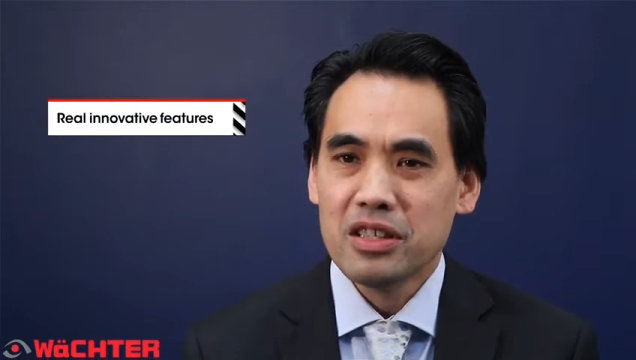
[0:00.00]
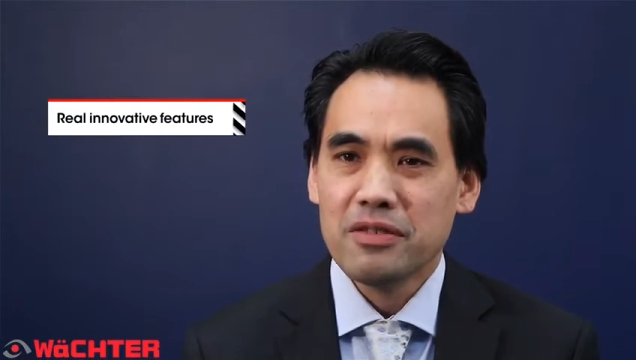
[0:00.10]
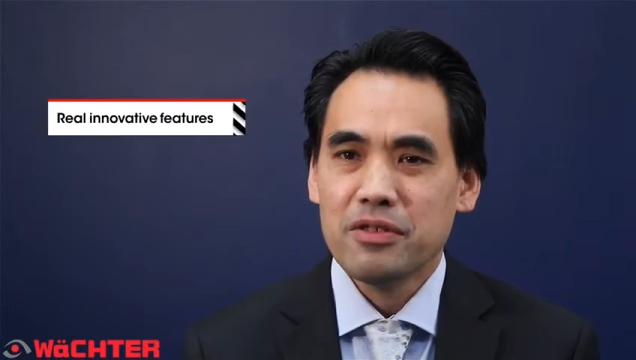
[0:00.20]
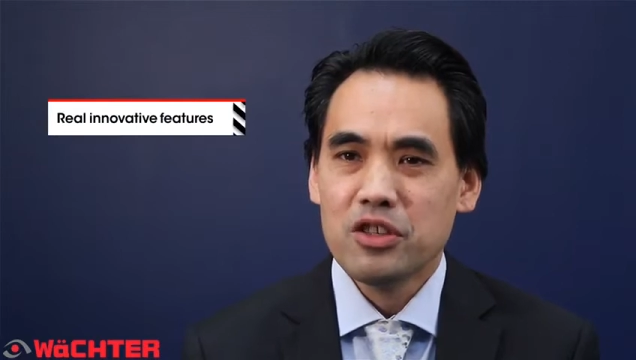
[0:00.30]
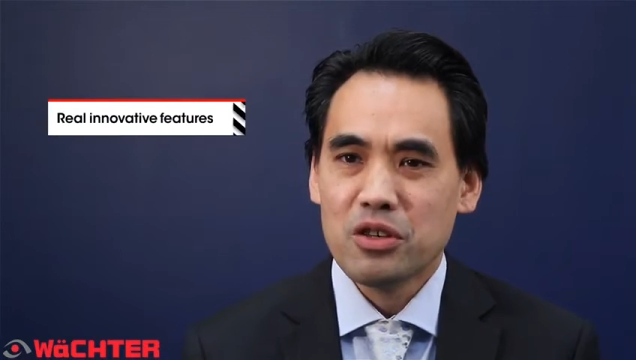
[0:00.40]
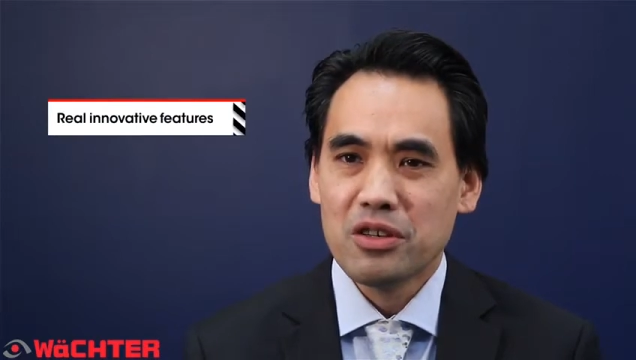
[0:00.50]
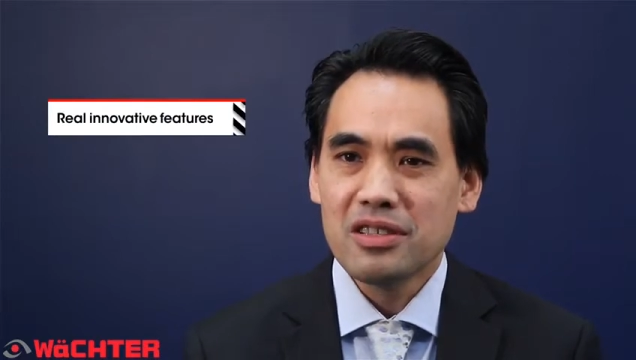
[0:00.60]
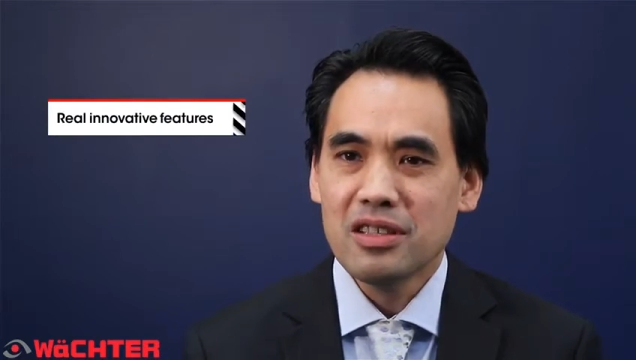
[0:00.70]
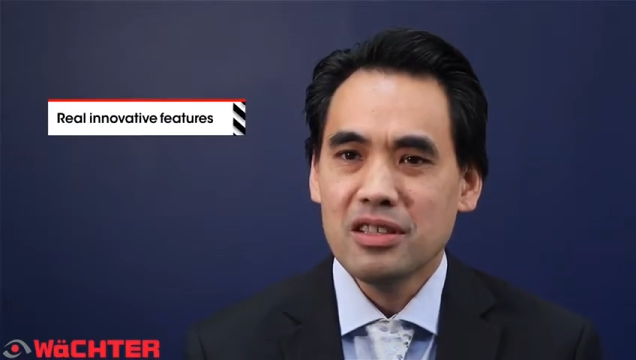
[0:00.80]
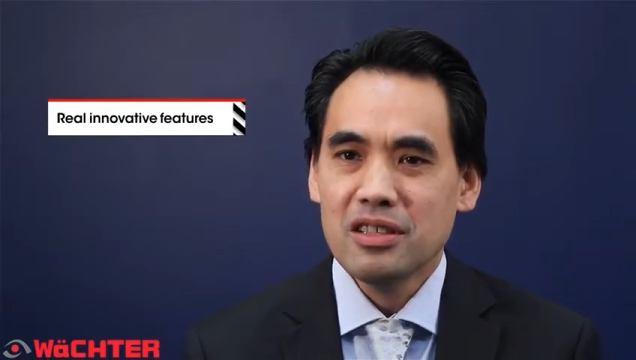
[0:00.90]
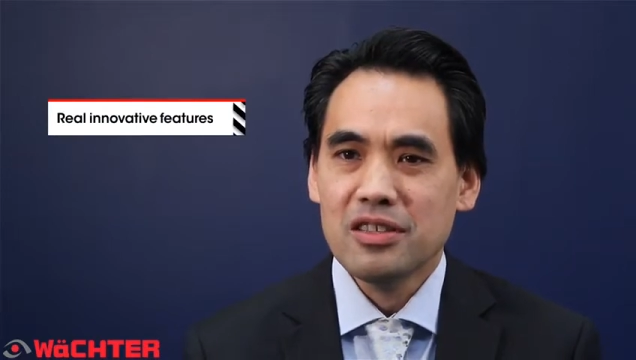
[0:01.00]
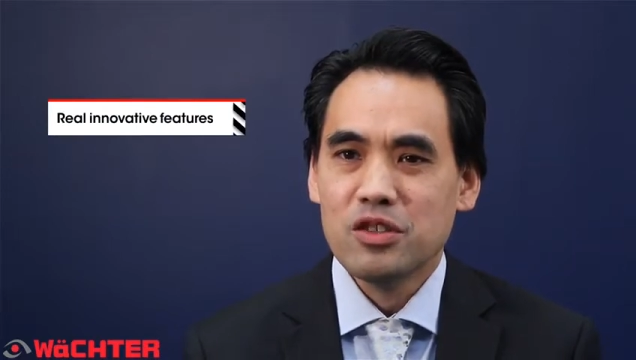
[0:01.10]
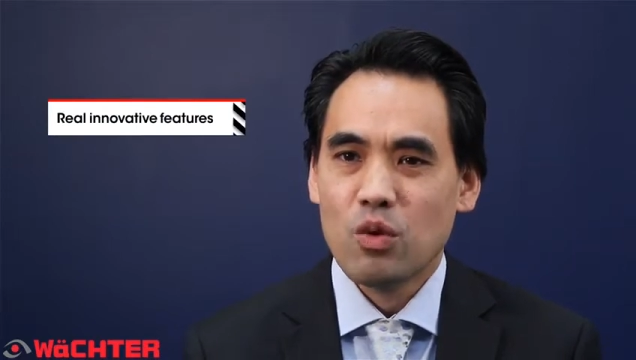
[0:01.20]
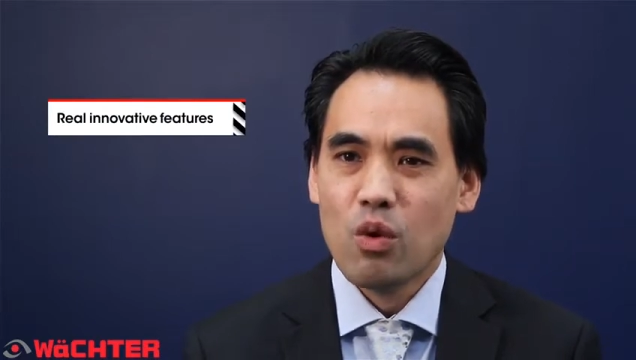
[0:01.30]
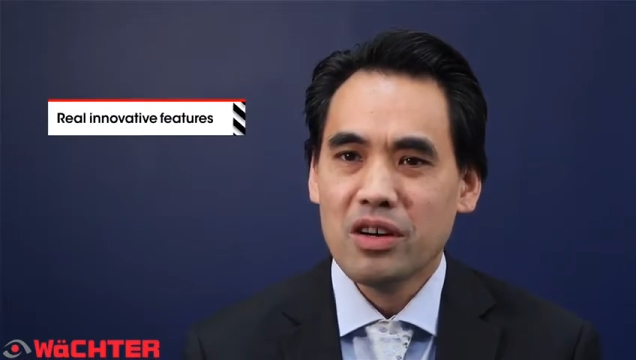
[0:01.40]
features in the
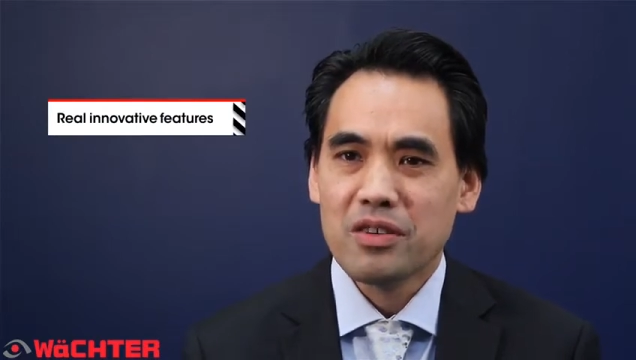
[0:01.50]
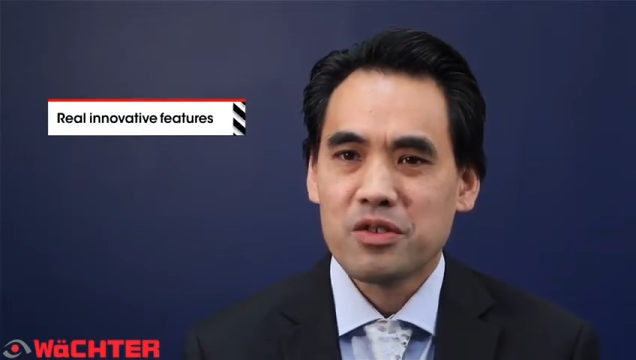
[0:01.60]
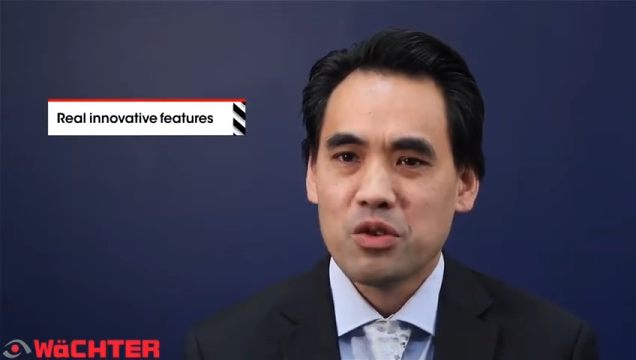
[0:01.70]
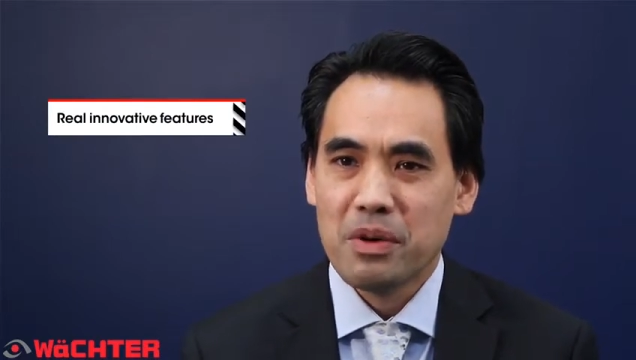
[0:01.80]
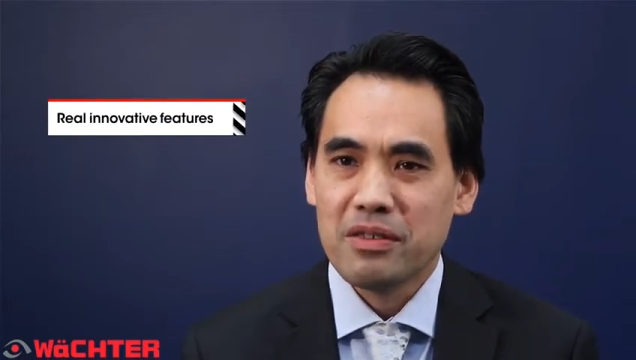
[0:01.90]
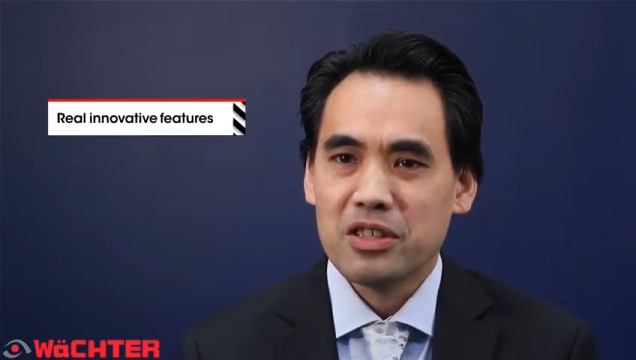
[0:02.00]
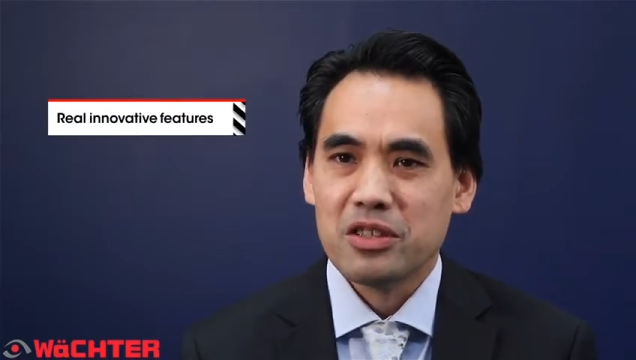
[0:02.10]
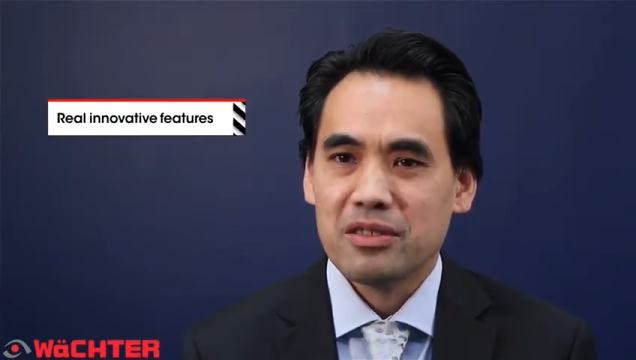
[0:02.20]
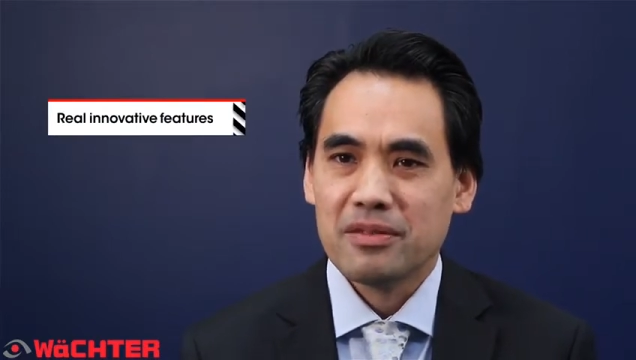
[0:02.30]
world of supervision.